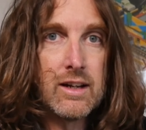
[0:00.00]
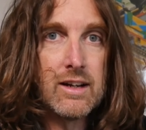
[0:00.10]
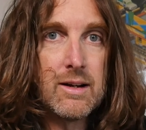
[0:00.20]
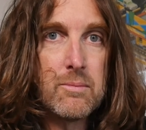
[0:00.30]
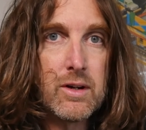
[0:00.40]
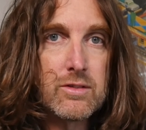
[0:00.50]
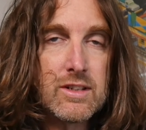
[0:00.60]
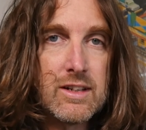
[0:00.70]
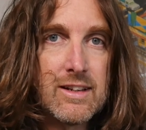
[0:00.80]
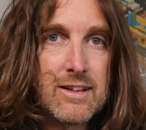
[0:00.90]
I'll
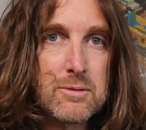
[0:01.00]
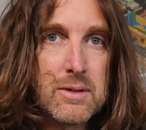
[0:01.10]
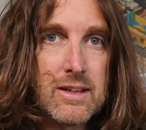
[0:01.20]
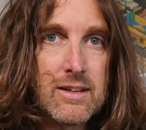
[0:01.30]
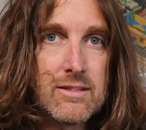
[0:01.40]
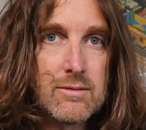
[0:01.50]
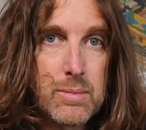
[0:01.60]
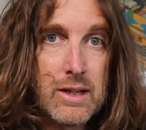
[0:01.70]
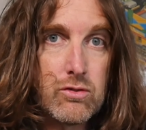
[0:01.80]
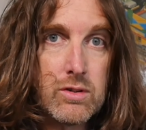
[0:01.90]
see you next week.
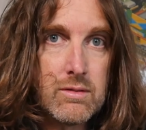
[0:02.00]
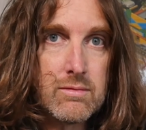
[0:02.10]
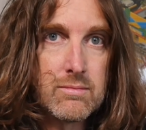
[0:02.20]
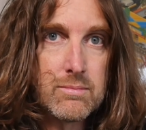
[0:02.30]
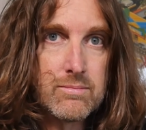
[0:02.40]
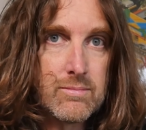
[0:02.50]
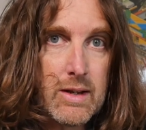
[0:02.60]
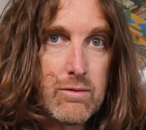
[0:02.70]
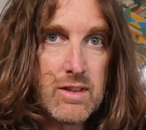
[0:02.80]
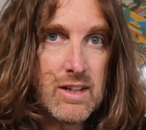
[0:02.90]
Patreon,
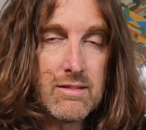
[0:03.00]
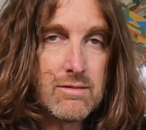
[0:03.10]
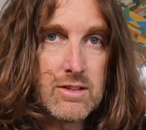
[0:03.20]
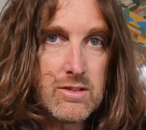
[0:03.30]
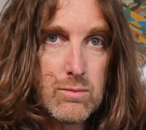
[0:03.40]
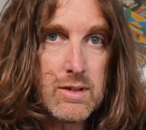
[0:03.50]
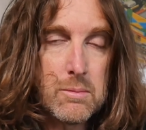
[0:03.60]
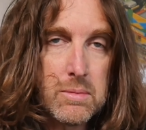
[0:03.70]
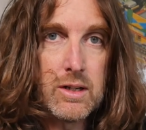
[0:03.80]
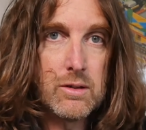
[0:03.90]
everything is all
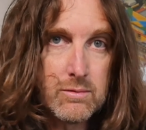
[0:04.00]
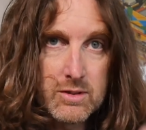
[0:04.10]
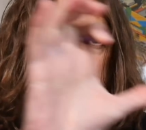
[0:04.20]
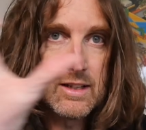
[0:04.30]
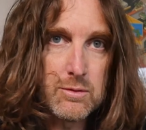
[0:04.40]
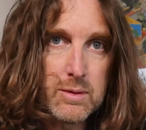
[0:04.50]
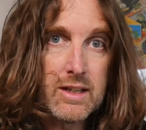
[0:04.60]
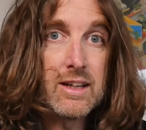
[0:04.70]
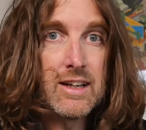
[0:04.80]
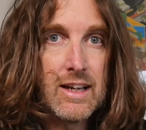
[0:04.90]
linked below. See you next
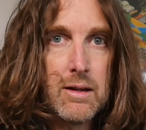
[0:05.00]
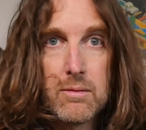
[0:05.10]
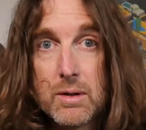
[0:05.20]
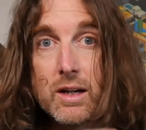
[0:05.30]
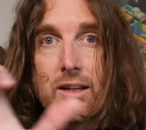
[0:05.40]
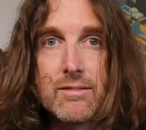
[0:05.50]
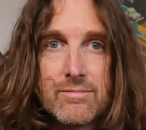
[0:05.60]
week again. Bye.